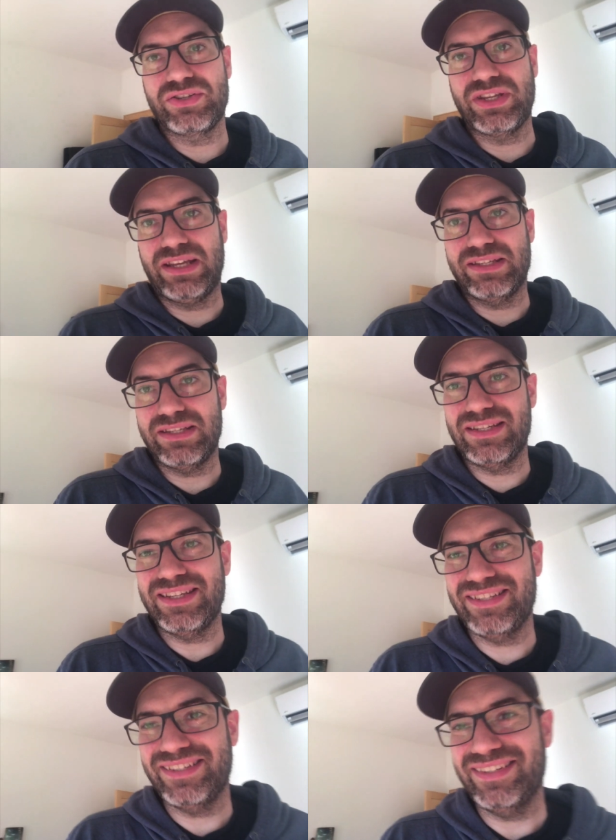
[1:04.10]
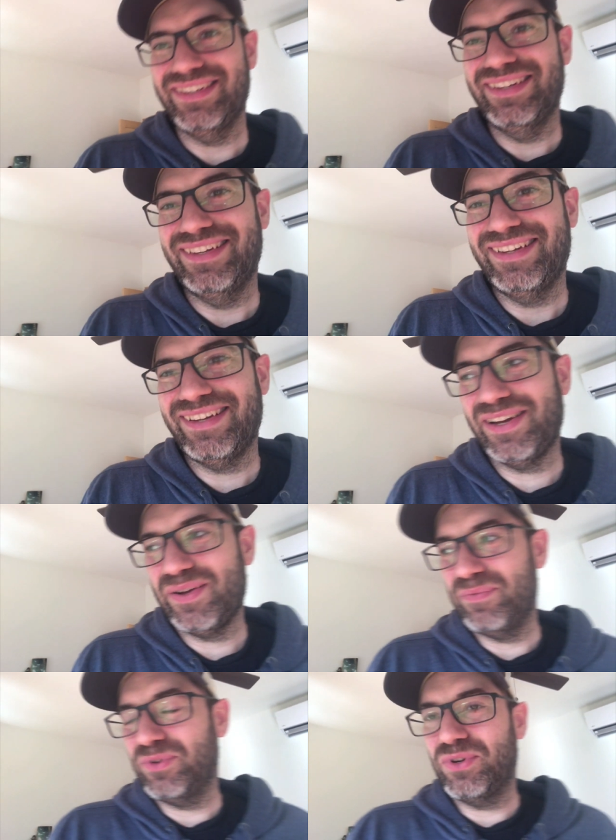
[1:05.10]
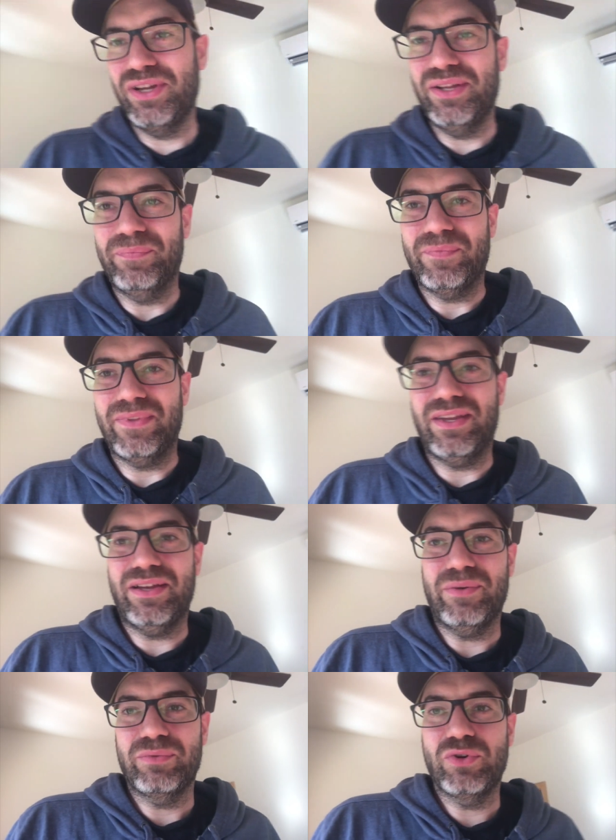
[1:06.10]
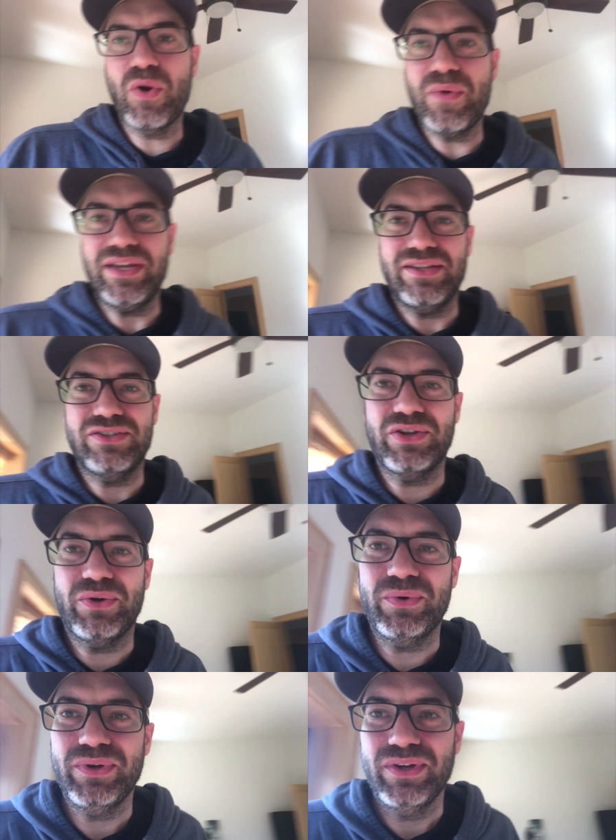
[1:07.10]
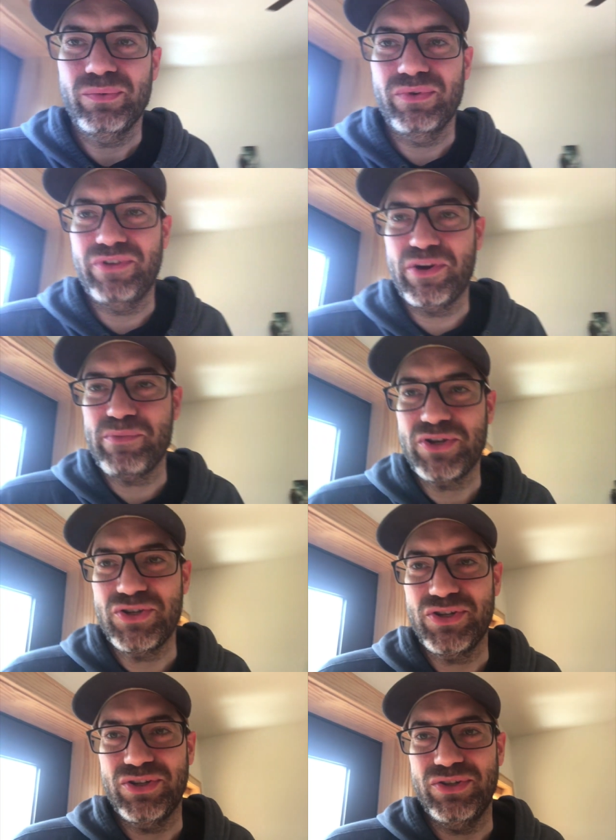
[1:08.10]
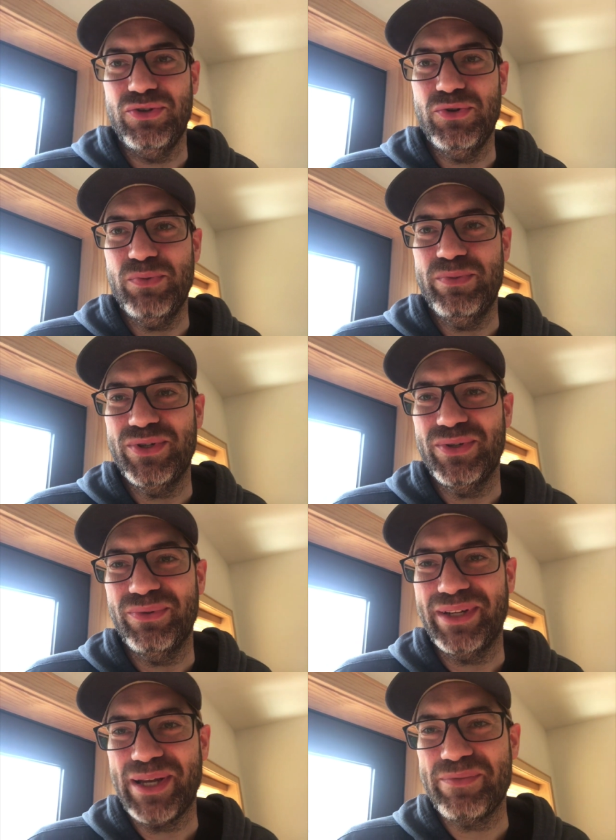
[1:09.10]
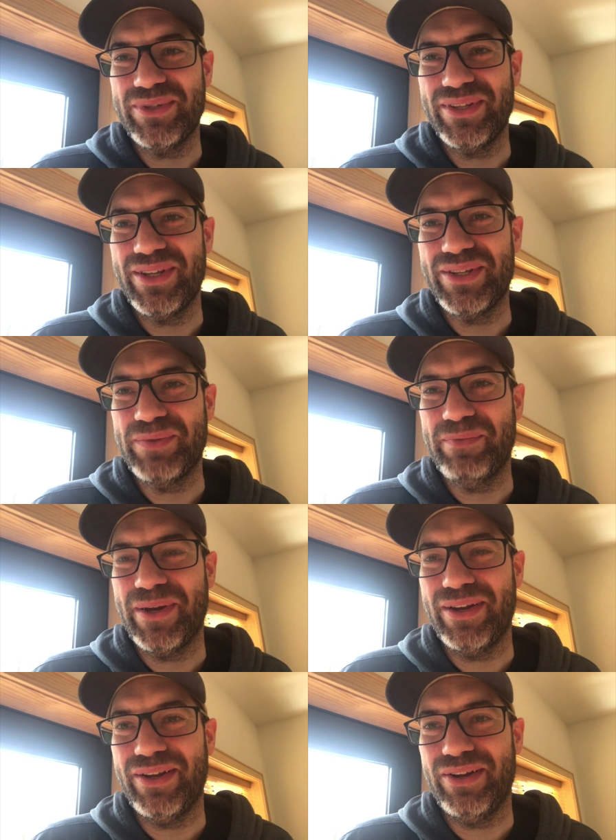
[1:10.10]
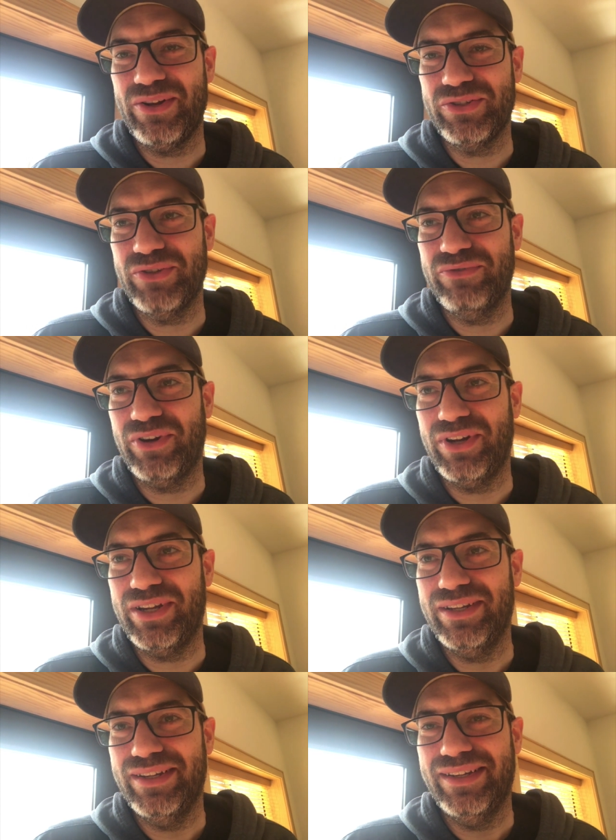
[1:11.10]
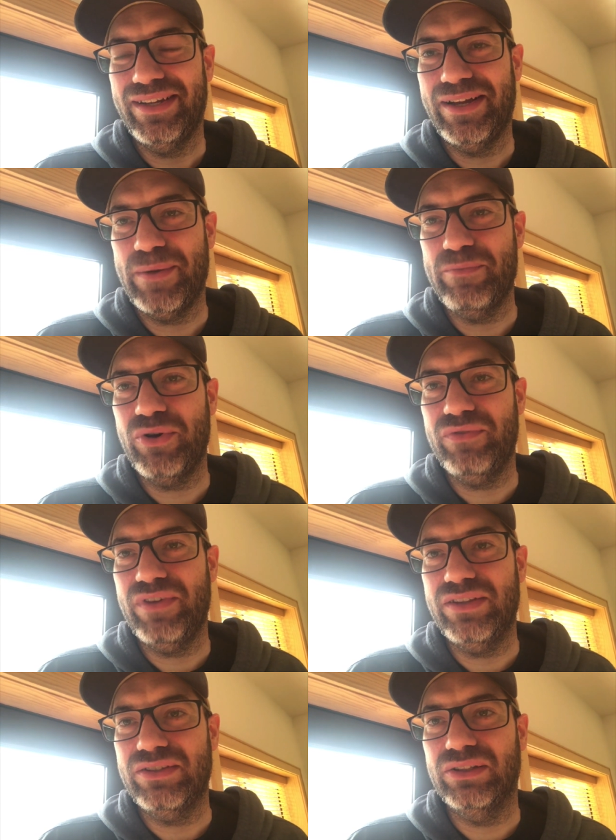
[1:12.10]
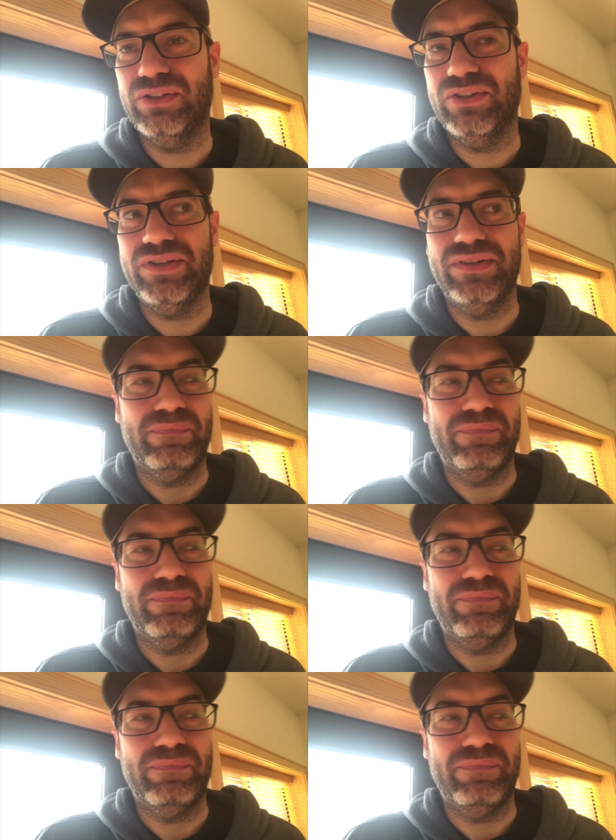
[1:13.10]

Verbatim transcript: second season um, um, growing, and so we're very much noobs when it comes to this, but uh, also very uh, motivated to learn.